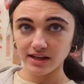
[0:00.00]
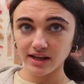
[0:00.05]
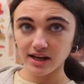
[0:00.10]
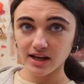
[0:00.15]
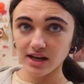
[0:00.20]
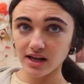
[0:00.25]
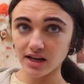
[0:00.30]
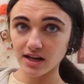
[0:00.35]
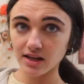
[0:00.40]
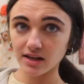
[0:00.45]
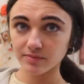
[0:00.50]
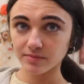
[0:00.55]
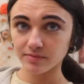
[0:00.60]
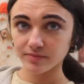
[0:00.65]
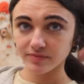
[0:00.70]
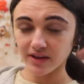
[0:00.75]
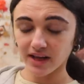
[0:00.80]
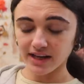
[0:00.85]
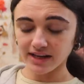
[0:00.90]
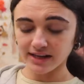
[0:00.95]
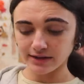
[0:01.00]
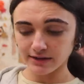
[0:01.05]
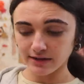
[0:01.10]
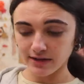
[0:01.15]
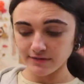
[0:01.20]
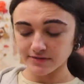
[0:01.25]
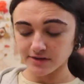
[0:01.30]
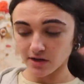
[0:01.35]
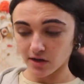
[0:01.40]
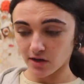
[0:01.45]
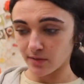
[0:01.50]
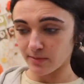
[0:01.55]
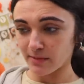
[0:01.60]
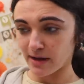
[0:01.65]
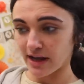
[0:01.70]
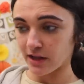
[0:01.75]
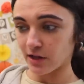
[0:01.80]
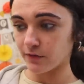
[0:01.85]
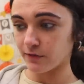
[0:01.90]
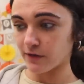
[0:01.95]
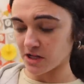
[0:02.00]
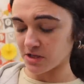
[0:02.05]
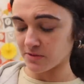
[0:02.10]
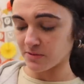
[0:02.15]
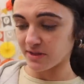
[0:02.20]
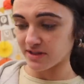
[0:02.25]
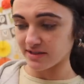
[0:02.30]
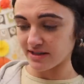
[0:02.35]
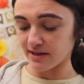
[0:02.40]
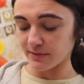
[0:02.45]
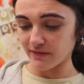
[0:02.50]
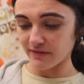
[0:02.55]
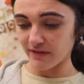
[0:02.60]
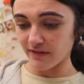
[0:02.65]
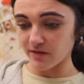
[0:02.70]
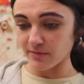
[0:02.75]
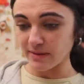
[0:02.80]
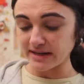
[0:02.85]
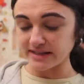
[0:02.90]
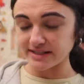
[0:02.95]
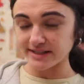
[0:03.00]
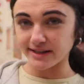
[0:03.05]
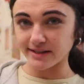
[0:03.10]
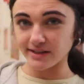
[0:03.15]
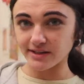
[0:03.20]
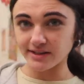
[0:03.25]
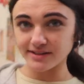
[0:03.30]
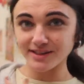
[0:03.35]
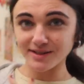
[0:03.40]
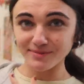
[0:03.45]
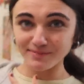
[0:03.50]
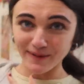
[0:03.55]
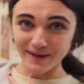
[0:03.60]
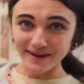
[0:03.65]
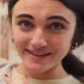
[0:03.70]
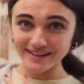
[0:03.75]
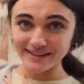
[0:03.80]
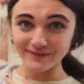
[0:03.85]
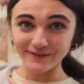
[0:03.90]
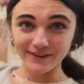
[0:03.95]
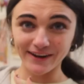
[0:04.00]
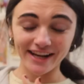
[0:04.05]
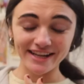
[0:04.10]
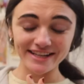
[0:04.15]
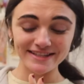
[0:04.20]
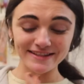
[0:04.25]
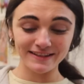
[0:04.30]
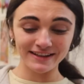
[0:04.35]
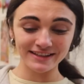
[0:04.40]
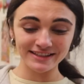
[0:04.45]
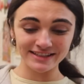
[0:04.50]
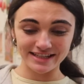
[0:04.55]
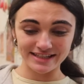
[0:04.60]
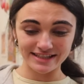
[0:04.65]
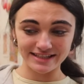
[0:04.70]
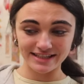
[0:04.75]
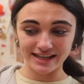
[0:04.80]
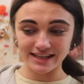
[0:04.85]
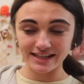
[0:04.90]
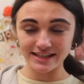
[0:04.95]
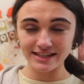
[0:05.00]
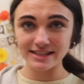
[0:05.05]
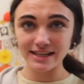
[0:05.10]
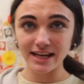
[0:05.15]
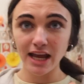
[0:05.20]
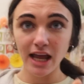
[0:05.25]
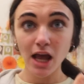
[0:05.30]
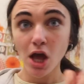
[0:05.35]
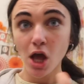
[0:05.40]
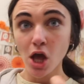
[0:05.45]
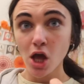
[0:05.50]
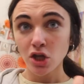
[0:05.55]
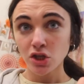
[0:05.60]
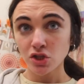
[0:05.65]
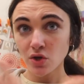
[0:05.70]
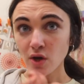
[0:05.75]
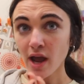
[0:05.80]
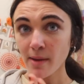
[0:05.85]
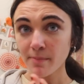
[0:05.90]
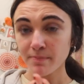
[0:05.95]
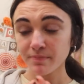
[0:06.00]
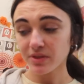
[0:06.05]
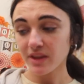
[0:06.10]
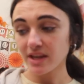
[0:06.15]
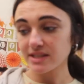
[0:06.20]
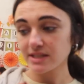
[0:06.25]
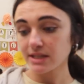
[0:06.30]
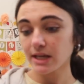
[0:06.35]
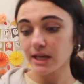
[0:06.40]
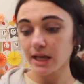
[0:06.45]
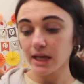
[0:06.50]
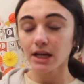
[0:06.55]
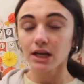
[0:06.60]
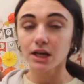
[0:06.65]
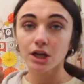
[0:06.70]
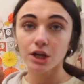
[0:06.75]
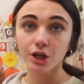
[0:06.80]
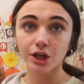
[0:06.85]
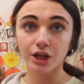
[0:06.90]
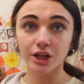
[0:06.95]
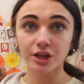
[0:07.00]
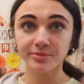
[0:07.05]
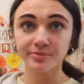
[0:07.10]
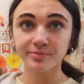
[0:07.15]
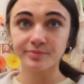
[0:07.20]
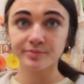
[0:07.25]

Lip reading: Yeah. And he loves all my HelloFresh meals that we've ever made together, and it's good bonding for us long distance. So yeah, let's get cooking.